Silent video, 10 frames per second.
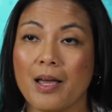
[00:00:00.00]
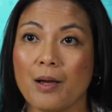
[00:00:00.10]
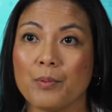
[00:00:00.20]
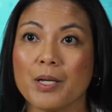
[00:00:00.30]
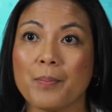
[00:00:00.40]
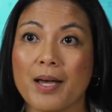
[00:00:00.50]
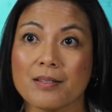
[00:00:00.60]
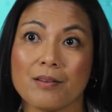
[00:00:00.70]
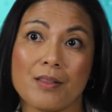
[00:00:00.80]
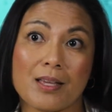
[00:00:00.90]
and we can
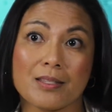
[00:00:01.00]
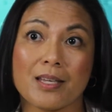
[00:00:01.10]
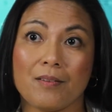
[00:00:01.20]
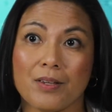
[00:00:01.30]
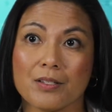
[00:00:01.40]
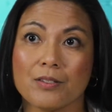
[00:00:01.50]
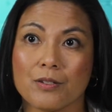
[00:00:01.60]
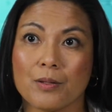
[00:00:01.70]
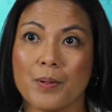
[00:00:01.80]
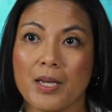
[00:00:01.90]
pass on that savings to
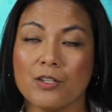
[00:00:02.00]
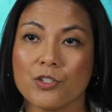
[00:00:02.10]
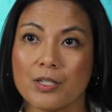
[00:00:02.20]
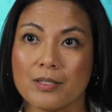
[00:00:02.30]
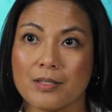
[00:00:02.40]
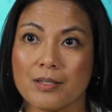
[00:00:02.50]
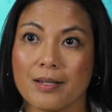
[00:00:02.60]
the patient.